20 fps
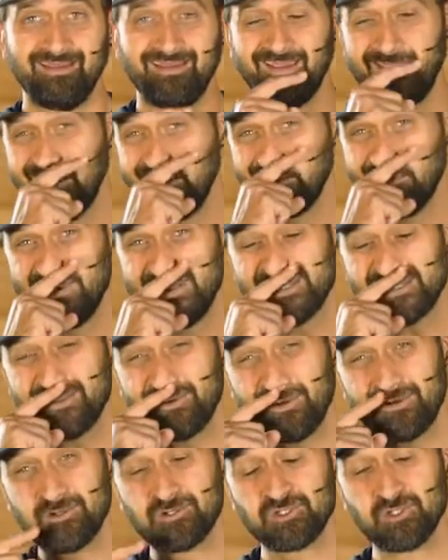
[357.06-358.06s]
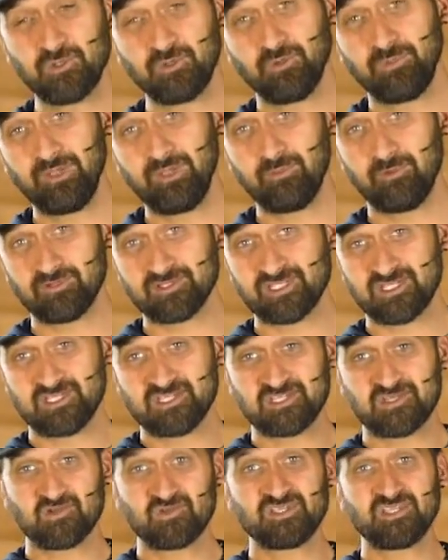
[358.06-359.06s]
And the reason they're under 200 people is because
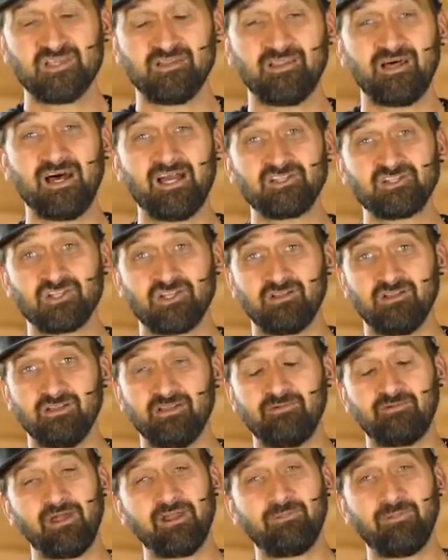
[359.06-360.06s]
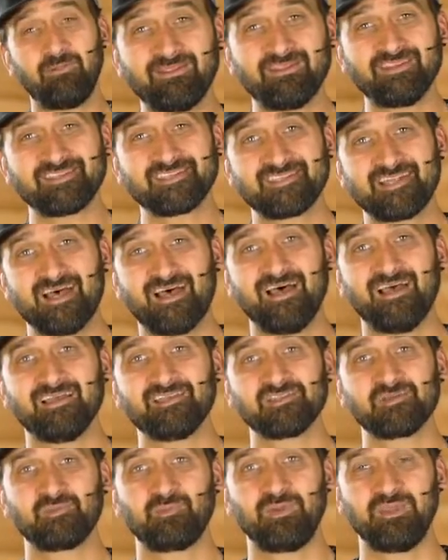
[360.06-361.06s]
sociologically, right this
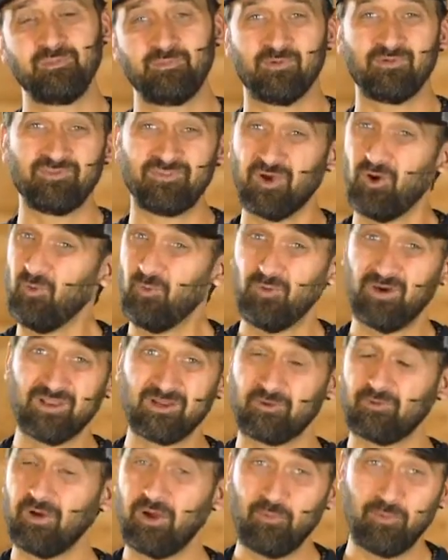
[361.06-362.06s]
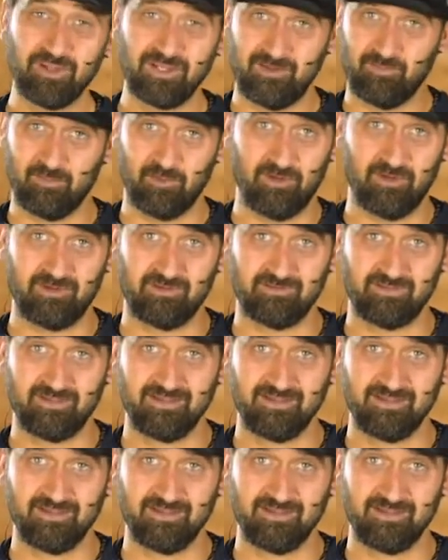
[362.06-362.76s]
size, people don't want to grow anymore.